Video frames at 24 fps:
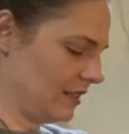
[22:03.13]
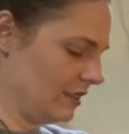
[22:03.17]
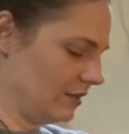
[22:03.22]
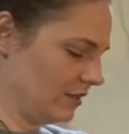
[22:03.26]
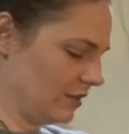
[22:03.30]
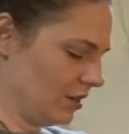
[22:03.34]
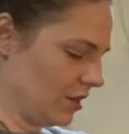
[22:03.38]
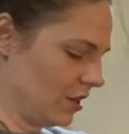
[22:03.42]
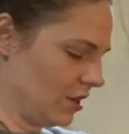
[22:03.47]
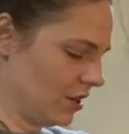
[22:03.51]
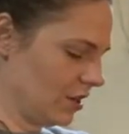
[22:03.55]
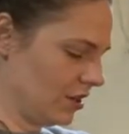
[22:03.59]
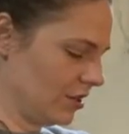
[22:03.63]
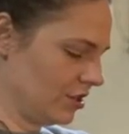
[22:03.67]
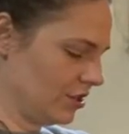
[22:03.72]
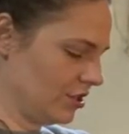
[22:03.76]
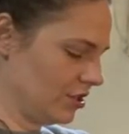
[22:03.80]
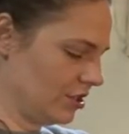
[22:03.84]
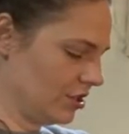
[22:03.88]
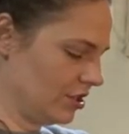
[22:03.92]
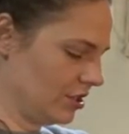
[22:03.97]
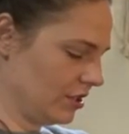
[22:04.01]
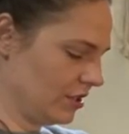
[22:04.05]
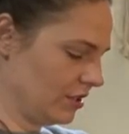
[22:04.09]

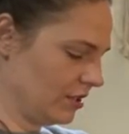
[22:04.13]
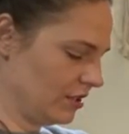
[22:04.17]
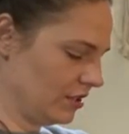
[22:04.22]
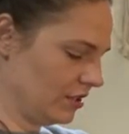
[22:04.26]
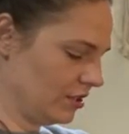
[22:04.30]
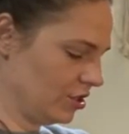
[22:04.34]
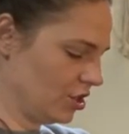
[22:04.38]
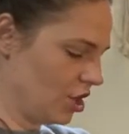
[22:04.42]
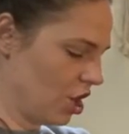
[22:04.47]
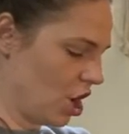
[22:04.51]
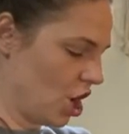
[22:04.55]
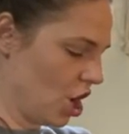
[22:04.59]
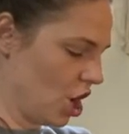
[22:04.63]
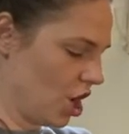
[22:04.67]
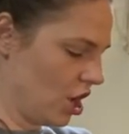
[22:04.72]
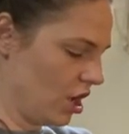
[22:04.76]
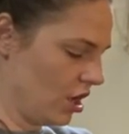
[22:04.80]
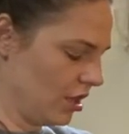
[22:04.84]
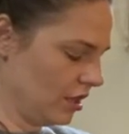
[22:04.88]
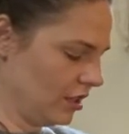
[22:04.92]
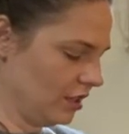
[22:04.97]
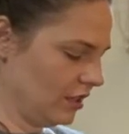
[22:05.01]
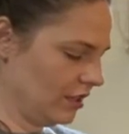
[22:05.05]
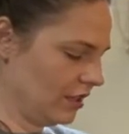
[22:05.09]
large,
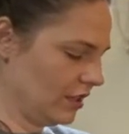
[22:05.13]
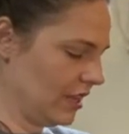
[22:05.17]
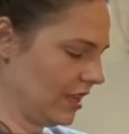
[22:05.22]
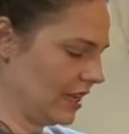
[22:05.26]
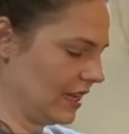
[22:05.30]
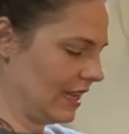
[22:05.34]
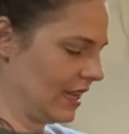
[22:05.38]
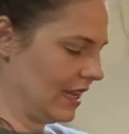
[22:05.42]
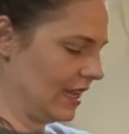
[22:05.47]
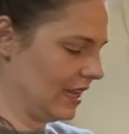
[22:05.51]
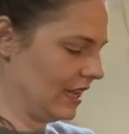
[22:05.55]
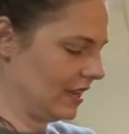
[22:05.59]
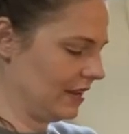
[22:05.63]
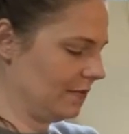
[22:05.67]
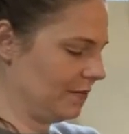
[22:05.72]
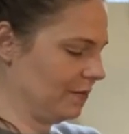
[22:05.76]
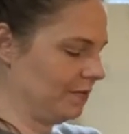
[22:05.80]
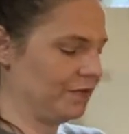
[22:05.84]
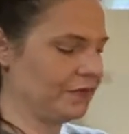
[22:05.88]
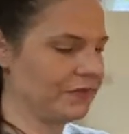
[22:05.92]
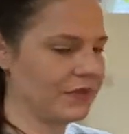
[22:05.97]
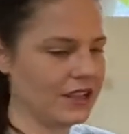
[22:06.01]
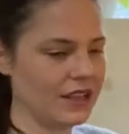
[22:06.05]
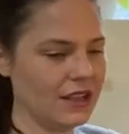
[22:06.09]
tall, again.
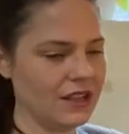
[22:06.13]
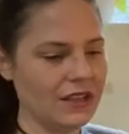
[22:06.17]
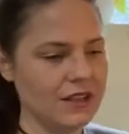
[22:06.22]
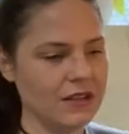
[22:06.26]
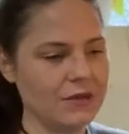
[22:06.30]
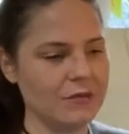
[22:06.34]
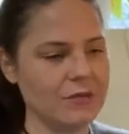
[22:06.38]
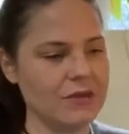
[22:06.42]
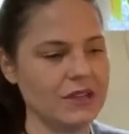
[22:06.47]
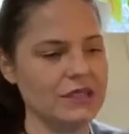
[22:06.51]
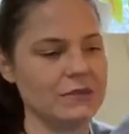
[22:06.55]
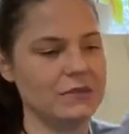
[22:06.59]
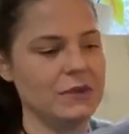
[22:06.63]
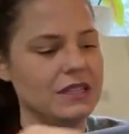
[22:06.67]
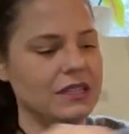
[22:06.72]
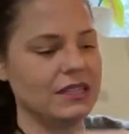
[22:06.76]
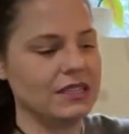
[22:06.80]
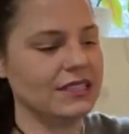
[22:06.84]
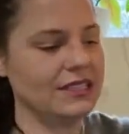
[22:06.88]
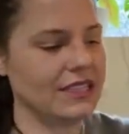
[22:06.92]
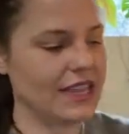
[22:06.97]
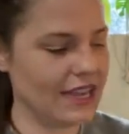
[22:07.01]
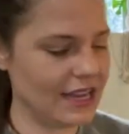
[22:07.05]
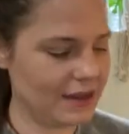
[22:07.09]
Must be the
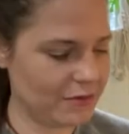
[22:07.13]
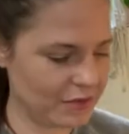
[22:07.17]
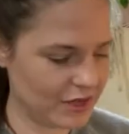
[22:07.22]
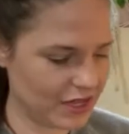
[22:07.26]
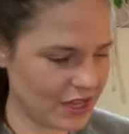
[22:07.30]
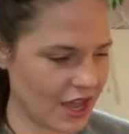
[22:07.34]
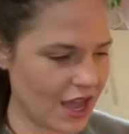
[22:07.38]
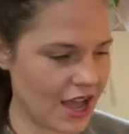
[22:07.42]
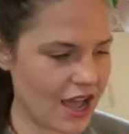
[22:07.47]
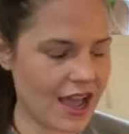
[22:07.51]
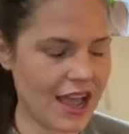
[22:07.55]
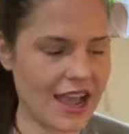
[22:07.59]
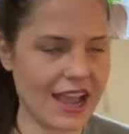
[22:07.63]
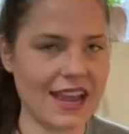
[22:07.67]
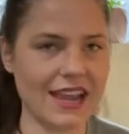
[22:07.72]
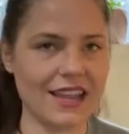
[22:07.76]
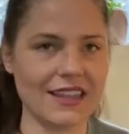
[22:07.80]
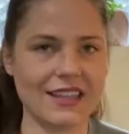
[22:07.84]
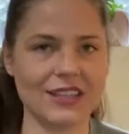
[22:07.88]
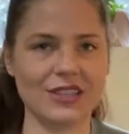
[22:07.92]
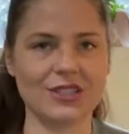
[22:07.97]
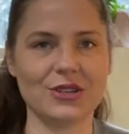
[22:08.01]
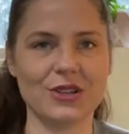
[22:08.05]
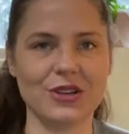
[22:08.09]
same guy
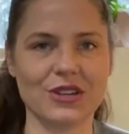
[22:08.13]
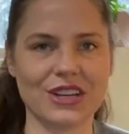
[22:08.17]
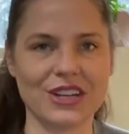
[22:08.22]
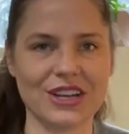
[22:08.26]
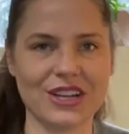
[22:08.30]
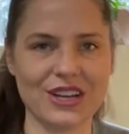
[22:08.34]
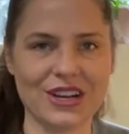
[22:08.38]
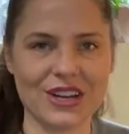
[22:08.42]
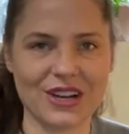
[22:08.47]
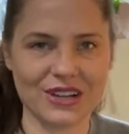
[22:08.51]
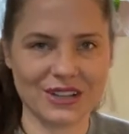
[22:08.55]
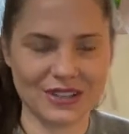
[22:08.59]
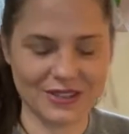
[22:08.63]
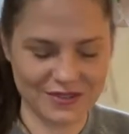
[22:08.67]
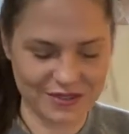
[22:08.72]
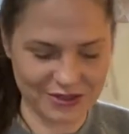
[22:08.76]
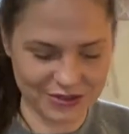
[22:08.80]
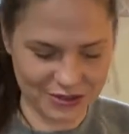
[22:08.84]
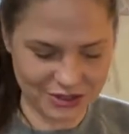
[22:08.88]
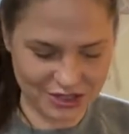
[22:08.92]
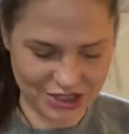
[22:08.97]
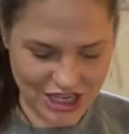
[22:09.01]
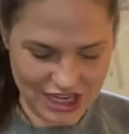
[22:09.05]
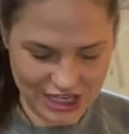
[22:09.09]
that donated all of
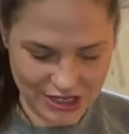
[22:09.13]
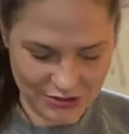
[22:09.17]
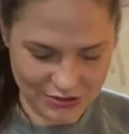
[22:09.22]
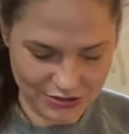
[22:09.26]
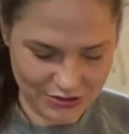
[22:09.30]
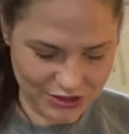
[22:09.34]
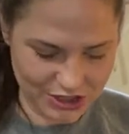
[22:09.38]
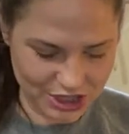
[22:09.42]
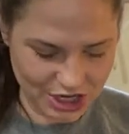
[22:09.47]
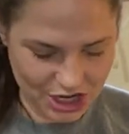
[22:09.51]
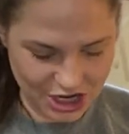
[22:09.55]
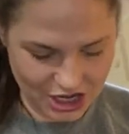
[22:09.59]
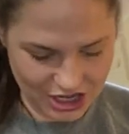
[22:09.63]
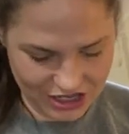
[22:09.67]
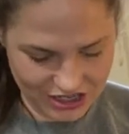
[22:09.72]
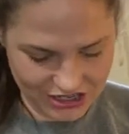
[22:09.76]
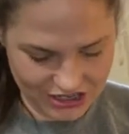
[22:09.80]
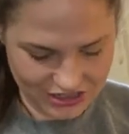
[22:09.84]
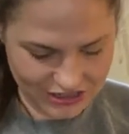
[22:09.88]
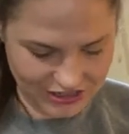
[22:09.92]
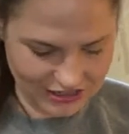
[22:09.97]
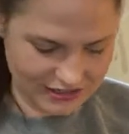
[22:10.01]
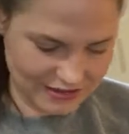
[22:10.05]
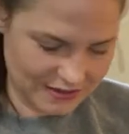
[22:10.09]
those J. Crew
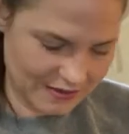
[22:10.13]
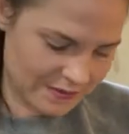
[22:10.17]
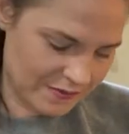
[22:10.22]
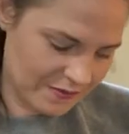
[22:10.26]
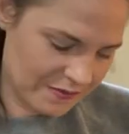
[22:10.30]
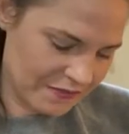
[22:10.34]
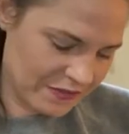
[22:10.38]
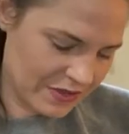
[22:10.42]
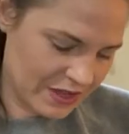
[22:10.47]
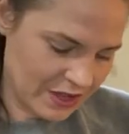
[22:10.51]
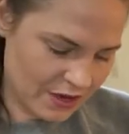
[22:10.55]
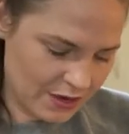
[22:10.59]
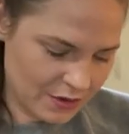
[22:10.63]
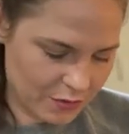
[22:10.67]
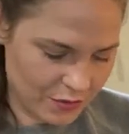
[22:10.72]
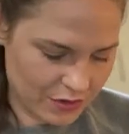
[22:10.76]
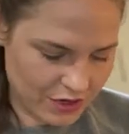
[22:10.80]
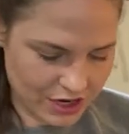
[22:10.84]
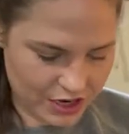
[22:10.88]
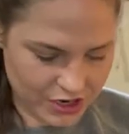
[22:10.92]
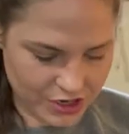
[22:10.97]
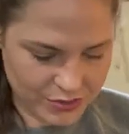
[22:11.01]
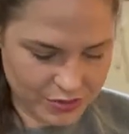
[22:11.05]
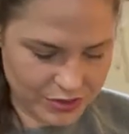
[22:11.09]
tall.
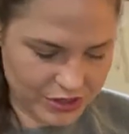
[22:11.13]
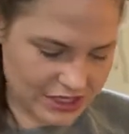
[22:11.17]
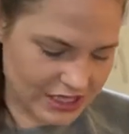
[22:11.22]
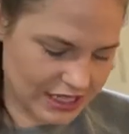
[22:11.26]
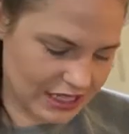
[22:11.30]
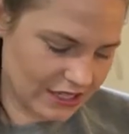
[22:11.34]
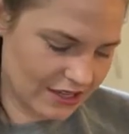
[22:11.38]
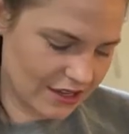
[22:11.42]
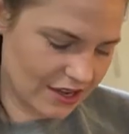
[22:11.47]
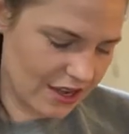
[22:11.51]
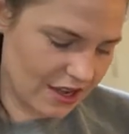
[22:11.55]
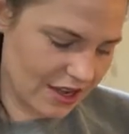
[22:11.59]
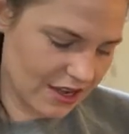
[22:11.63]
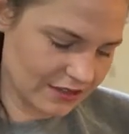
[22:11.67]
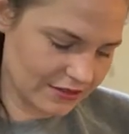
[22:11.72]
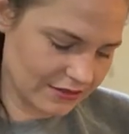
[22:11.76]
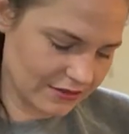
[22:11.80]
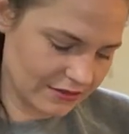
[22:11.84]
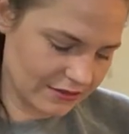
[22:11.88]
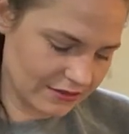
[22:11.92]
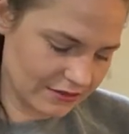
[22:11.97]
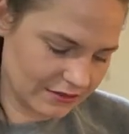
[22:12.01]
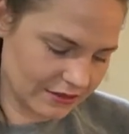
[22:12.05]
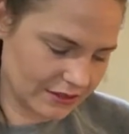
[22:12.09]
100%
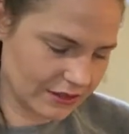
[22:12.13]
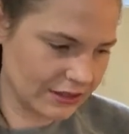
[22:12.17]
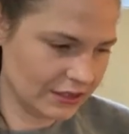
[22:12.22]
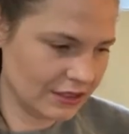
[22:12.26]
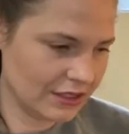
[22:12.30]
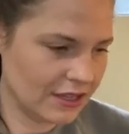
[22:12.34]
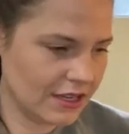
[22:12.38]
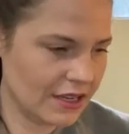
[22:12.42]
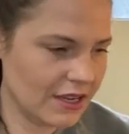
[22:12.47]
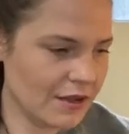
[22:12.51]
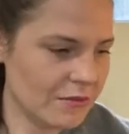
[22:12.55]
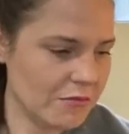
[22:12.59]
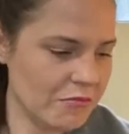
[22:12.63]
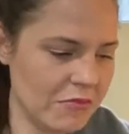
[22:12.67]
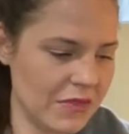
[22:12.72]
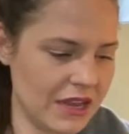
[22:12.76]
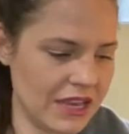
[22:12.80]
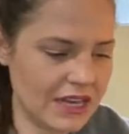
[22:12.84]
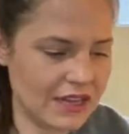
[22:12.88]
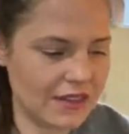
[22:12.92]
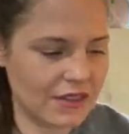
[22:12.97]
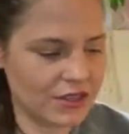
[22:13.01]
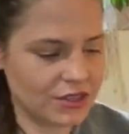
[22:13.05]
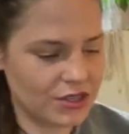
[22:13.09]
cotton,
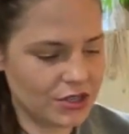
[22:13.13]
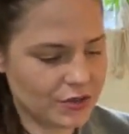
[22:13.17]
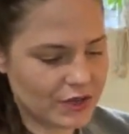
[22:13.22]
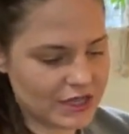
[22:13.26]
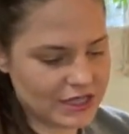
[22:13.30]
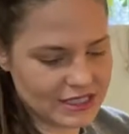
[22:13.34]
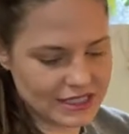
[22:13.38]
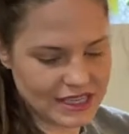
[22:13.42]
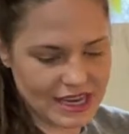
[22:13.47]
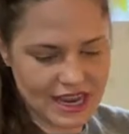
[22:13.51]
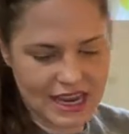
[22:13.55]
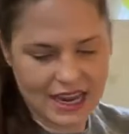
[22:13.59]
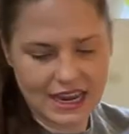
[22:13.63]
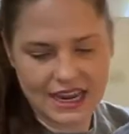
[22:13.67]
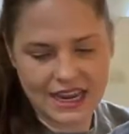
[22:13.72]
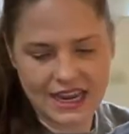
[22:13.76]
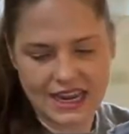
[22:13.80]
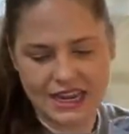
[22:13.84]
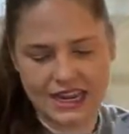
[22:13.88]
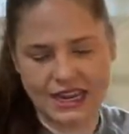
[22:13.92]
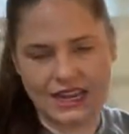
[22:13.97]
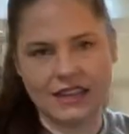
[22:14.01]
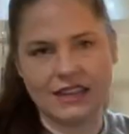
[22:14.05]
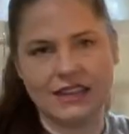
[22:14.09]
made in the
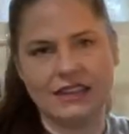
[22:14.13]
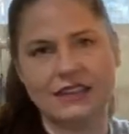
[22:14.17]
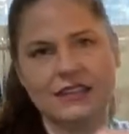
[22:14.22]
USA,